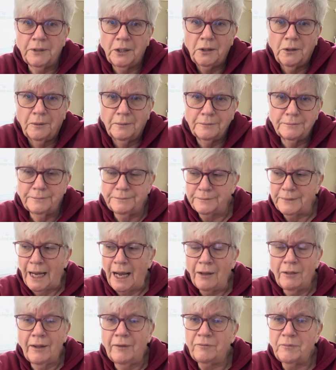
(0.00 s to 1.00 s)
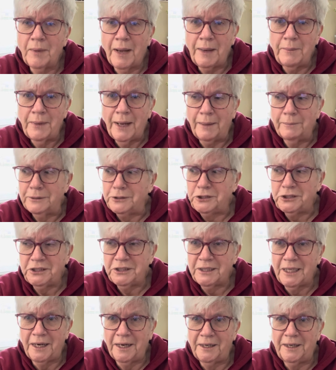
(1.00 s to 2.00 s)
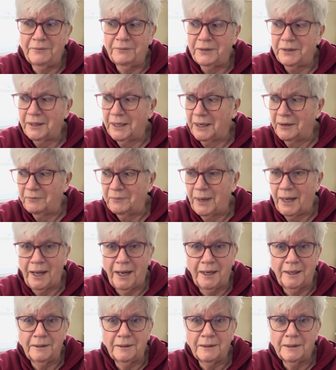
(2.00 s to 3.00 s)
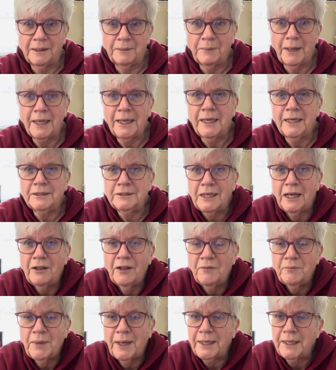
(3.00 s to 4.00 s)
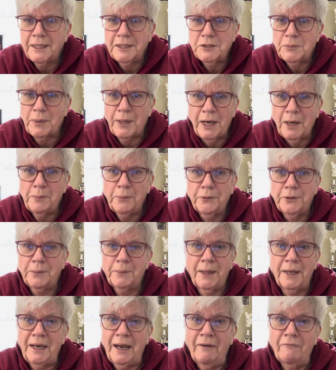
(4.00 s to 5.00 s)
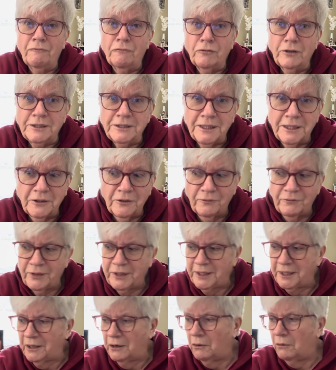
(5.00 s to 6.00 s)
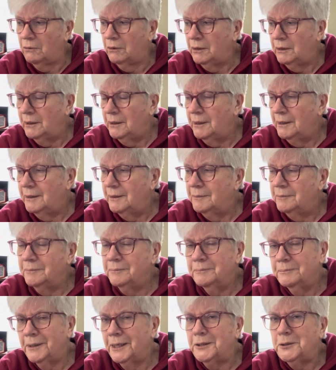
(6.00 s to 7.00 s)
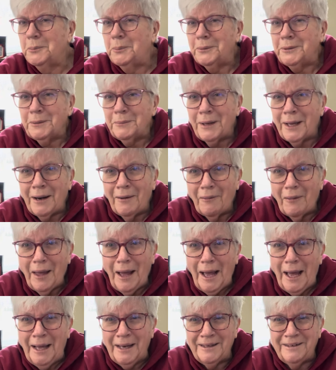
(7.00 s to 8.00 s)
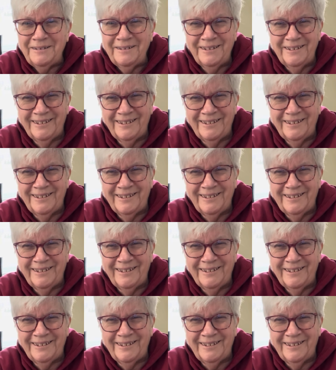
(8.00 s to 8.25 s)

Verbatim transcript: You know, I love my mom, but she's not on everything of mine. And my kids, I love my kids, but I don't put them on every single video. But I do put them on a lot.